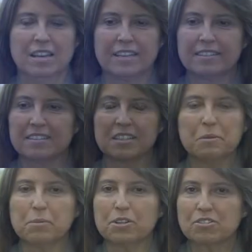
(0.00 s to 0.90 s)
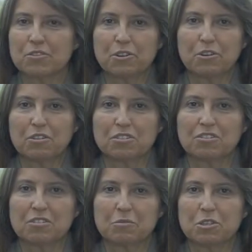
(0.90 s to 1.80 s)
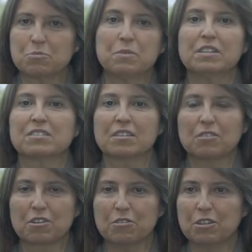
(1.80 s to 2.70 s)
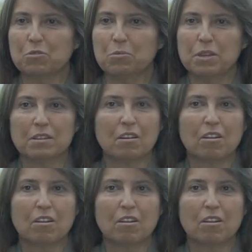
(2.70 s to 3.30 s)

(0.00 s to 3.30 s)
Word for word: It is an immersive course, which means that you are going to be